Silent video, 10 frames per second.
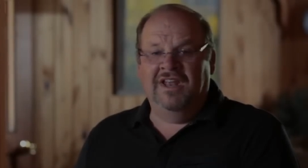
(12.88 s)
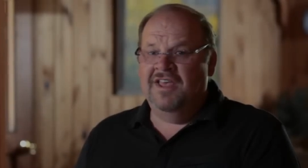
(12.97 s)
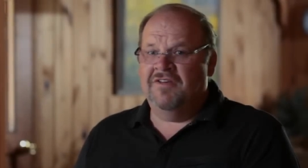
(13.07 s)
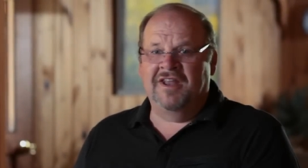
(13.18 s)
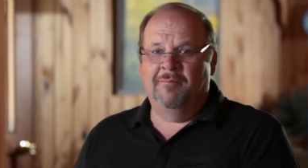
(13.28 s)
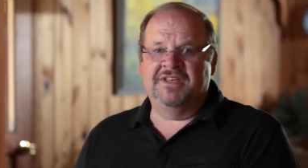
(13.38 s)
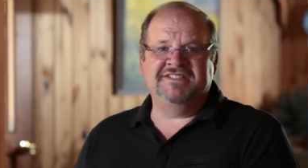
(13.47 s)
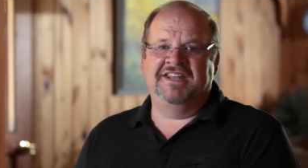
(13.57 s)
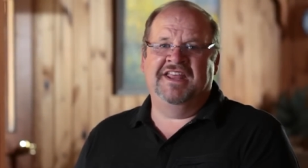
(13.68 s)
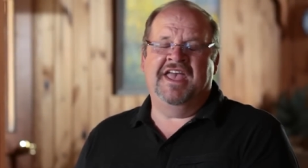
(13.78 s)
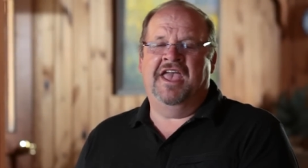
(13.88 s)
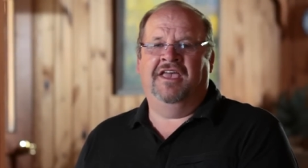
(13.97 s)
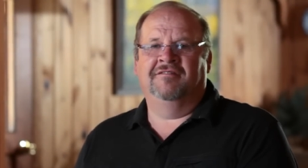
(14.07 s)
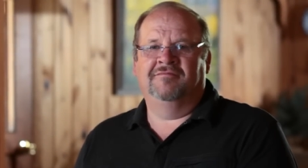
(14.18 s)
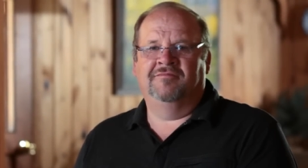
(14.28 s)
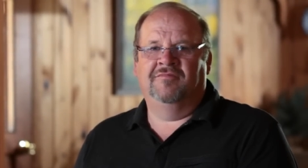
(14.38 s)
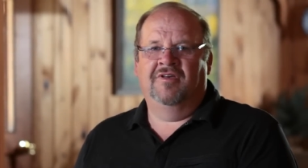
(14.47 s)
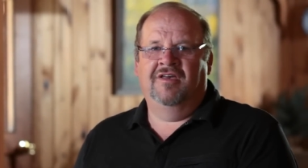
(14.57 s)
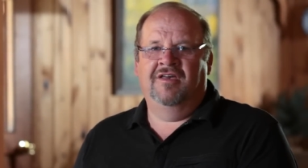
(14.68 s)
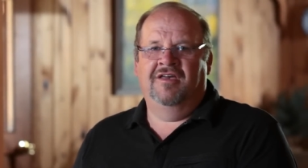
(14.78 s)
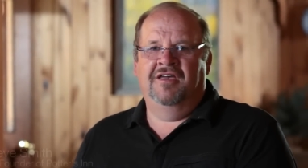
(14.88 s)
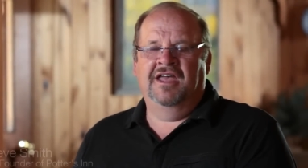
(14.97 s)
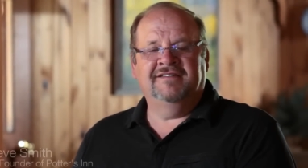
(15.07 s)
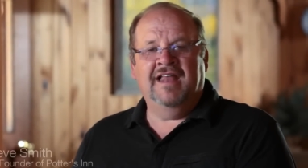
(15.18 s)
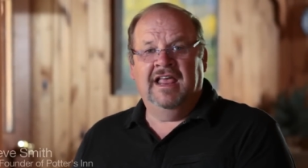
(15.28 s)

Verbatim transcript: live in a busy day. It's